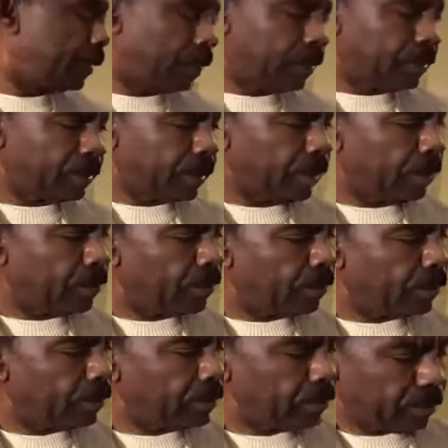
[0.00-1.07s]
is
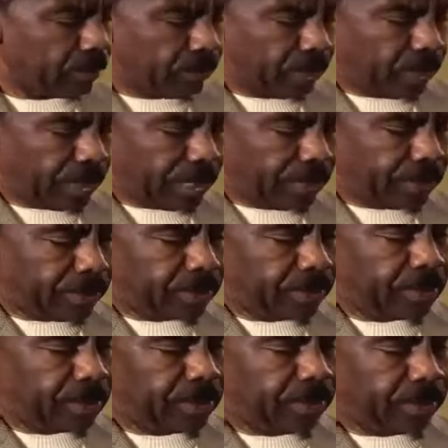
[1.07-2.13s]
equal to, oh, I need to
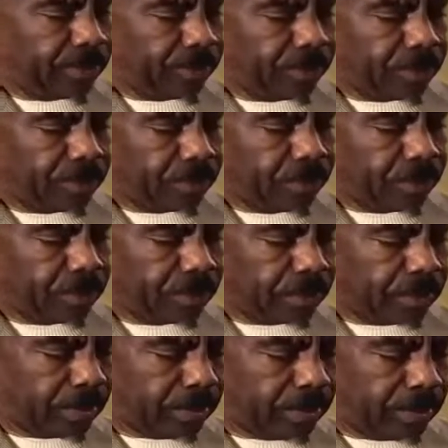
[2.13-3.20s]
turn it on for it to
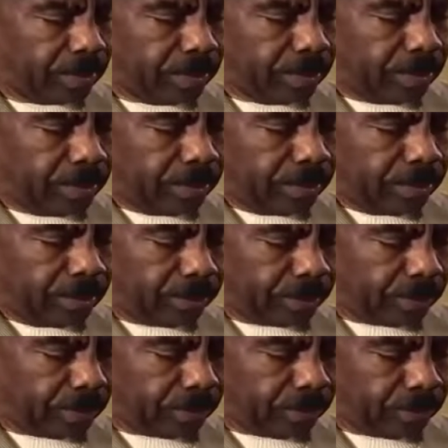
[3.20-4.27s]
work.
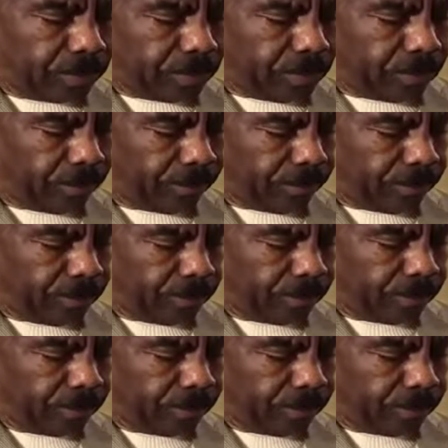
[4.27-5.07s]
Square root of